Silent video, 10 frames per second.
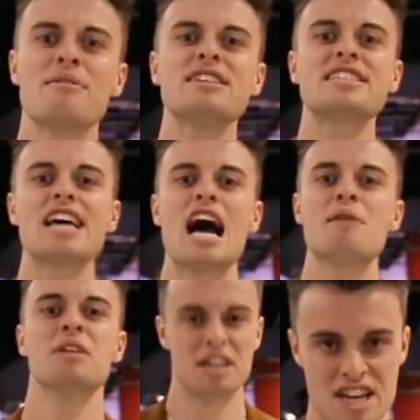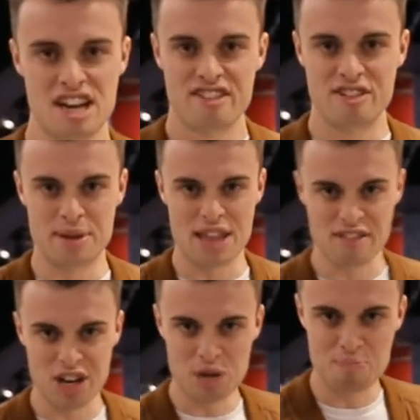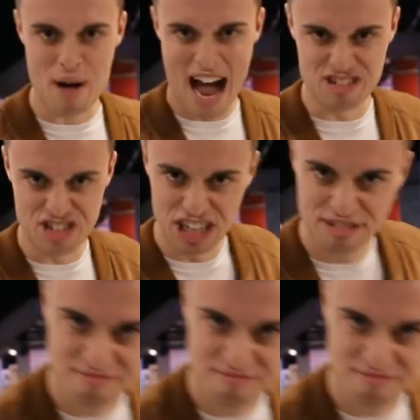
now it's time for my very own band.